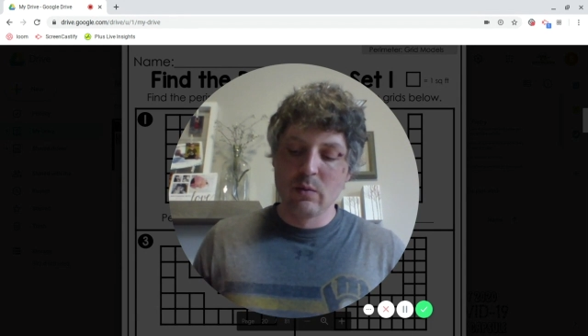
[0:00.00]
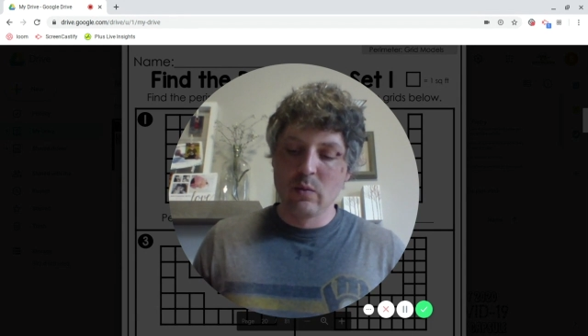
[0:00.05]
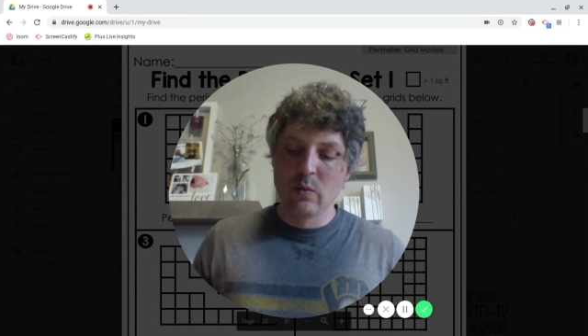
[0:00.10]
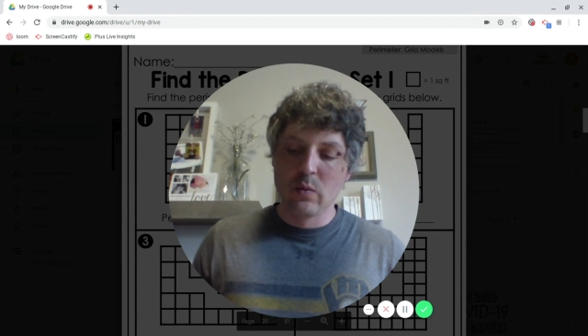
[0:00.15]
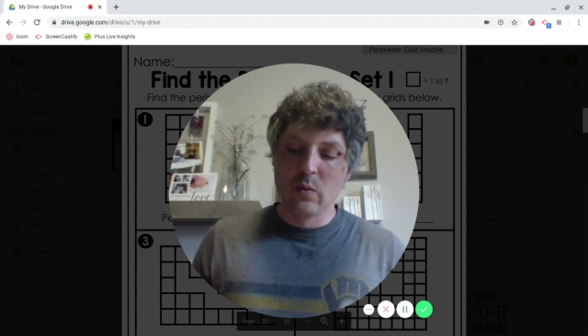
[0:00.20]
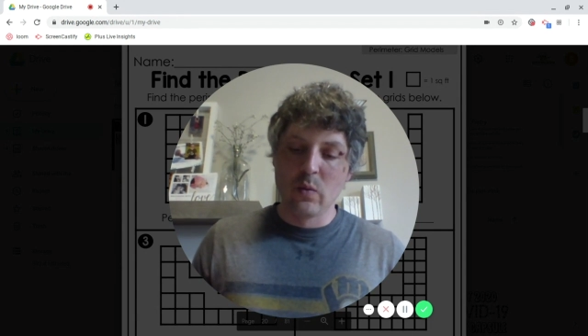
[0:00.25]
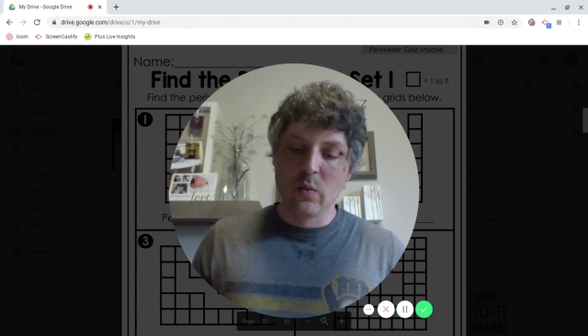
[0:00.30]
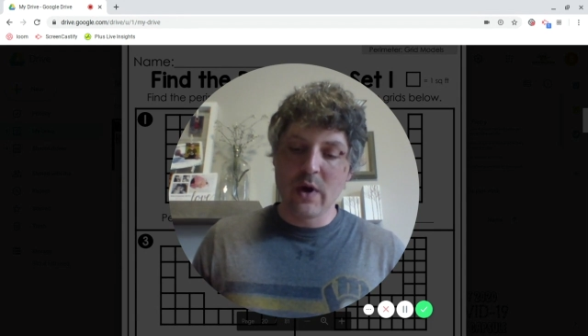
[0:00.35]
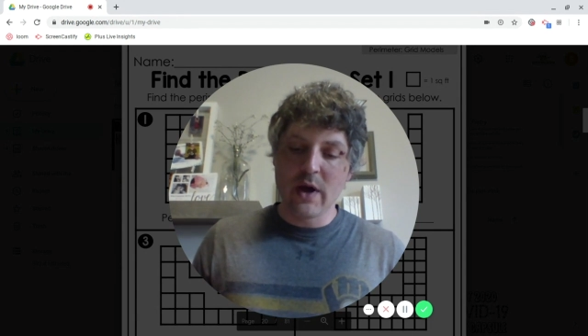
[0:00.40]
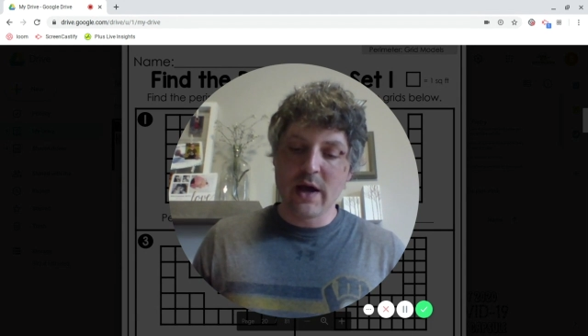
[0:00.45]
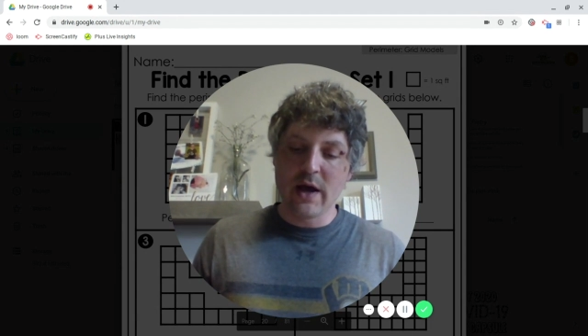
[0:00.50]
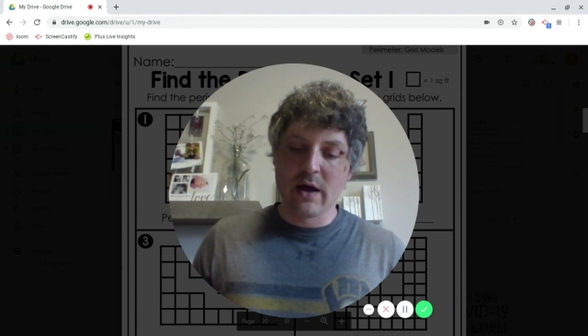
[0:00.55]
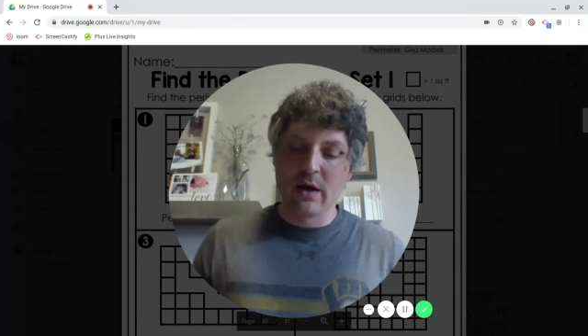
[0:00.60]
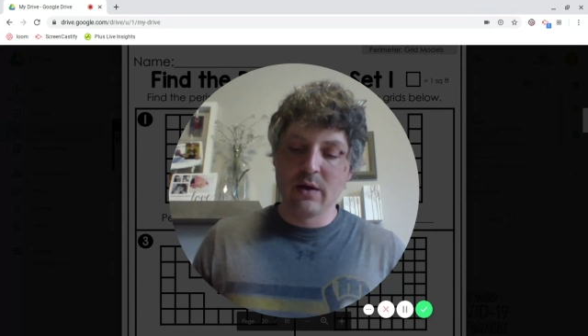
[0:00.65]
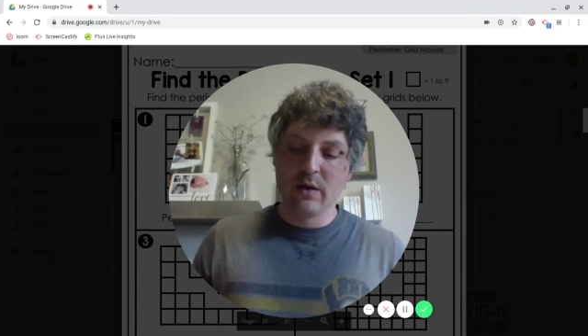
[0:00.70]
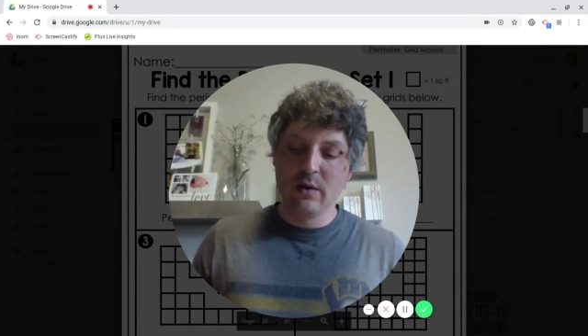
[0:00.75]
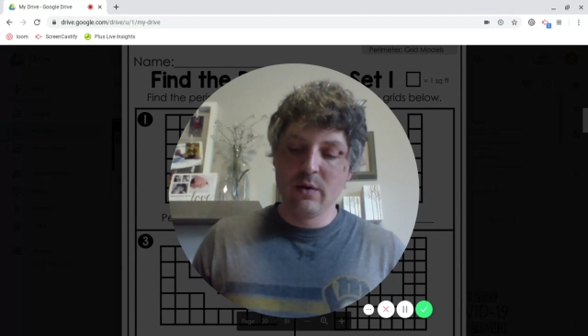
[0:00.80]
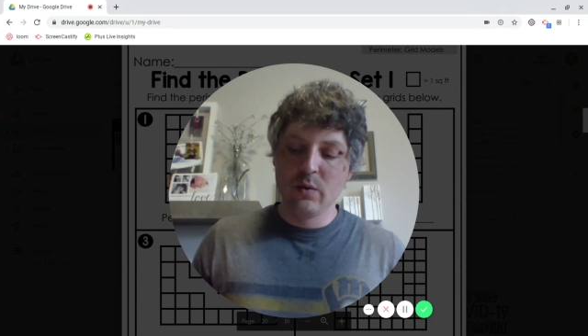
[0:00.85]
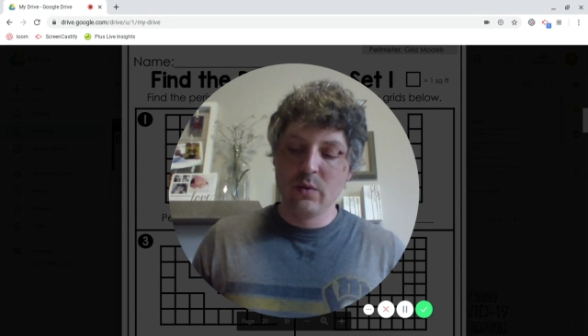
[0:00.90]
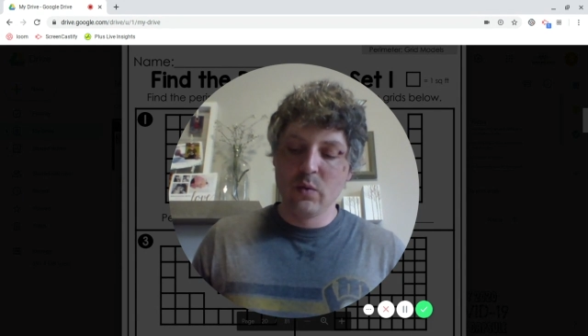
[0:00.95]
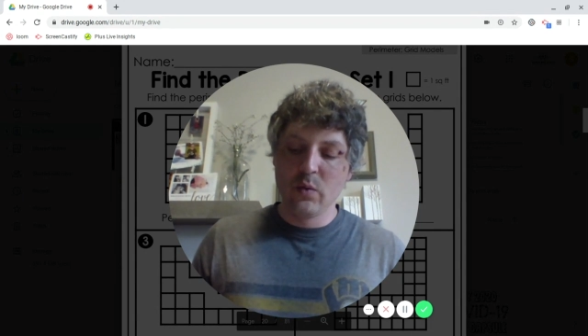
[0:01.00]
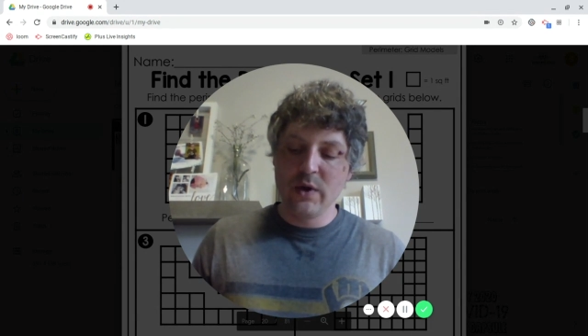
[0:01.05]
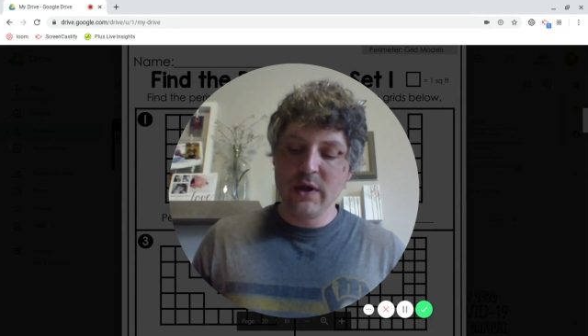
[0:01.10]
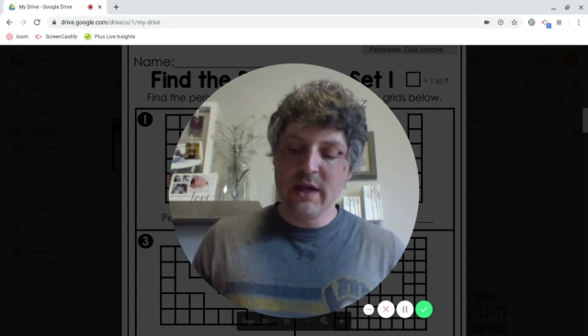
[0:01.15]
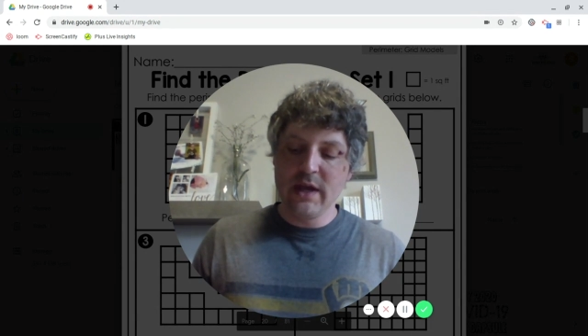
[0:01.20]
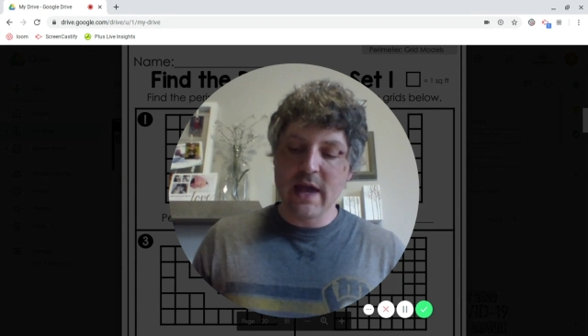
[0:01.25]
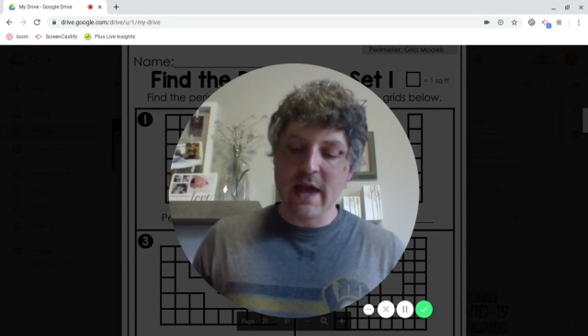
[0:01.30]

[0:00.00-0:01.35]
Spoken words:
Well, we